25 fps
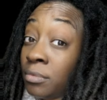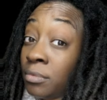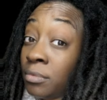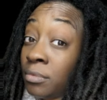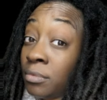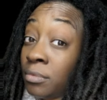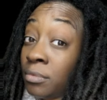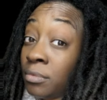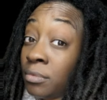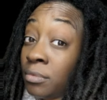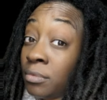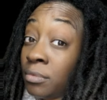
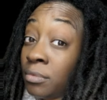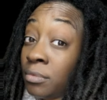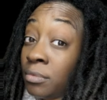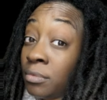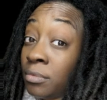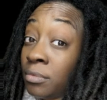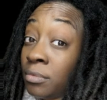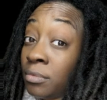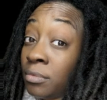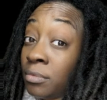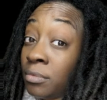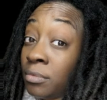
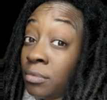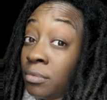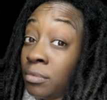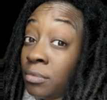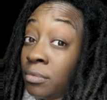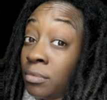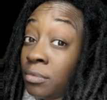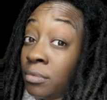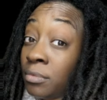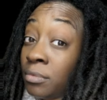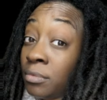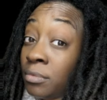
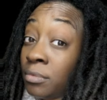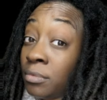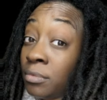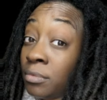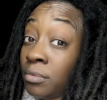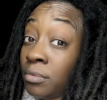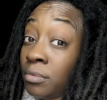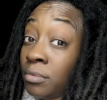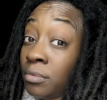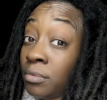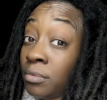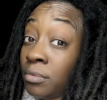
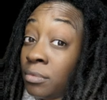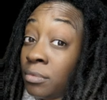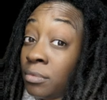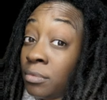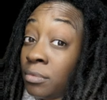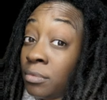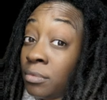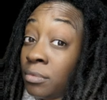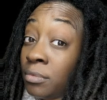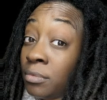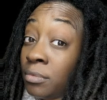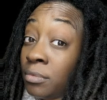
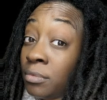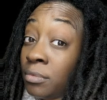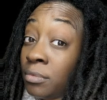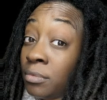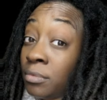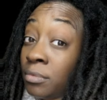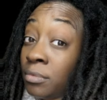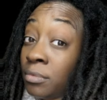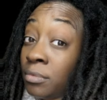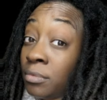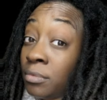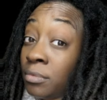
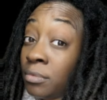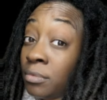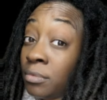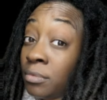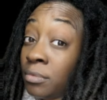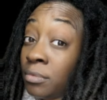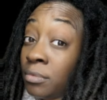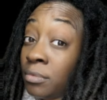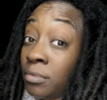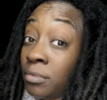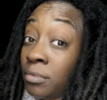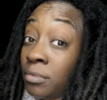
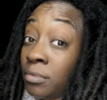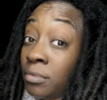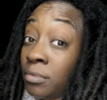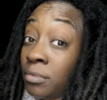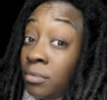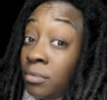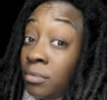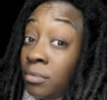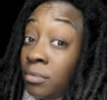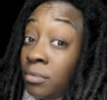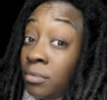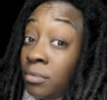
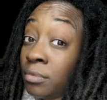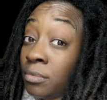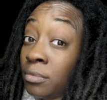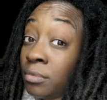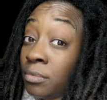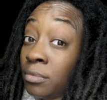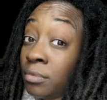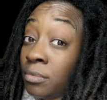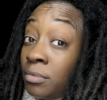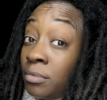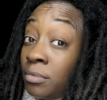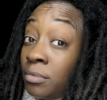
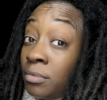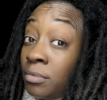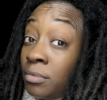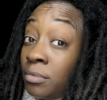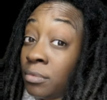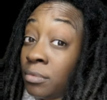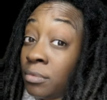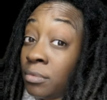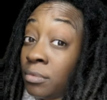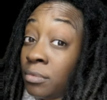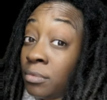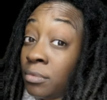
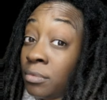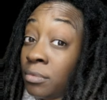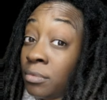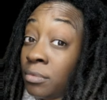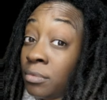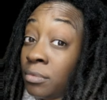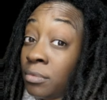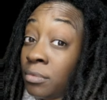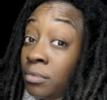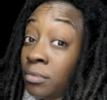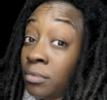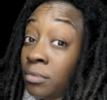
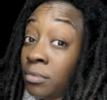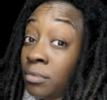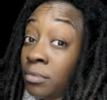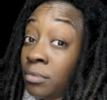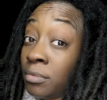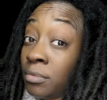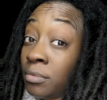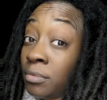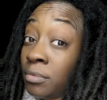This is a still picture; no speech is visible.